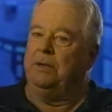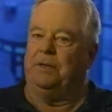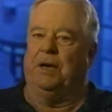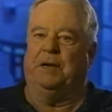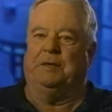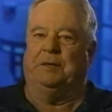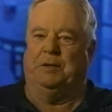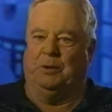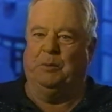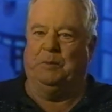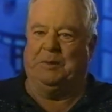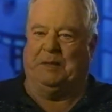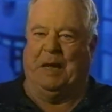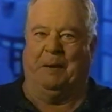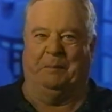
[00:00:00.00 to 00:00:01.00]
the
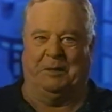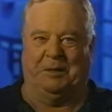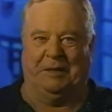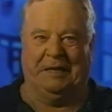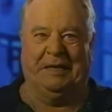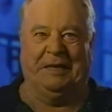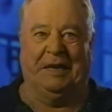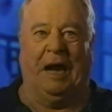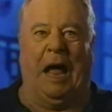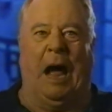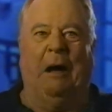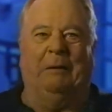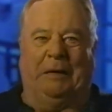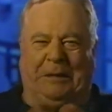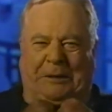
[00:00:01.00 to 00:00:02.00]
doomsday machine and
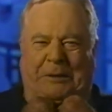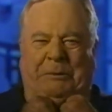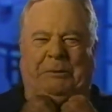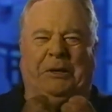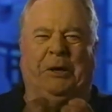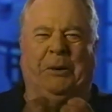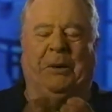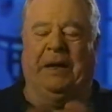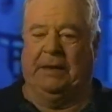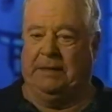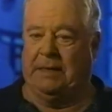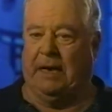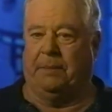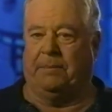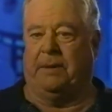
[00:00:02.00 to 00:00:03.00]
how did you do it
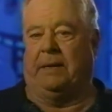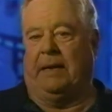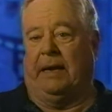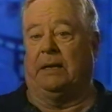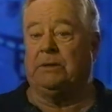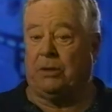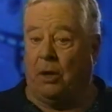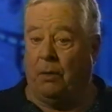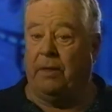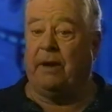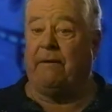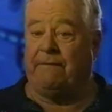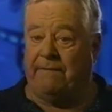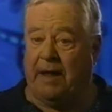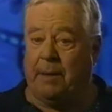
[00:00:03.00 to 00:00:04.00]
type of thing. So
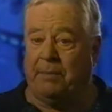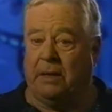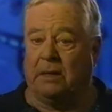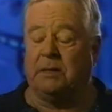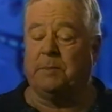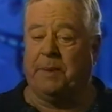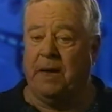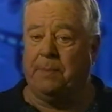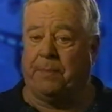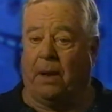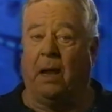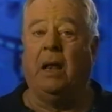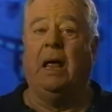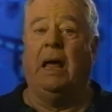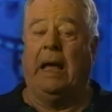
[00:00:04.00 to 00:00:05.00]
they're fabulous
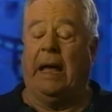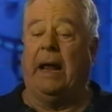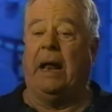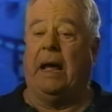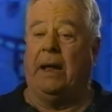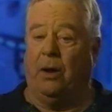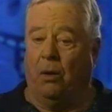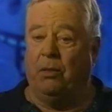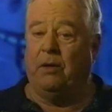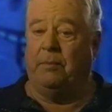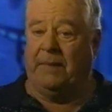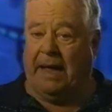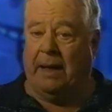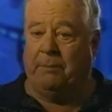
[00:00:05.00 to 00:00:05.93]
people, and I owe them that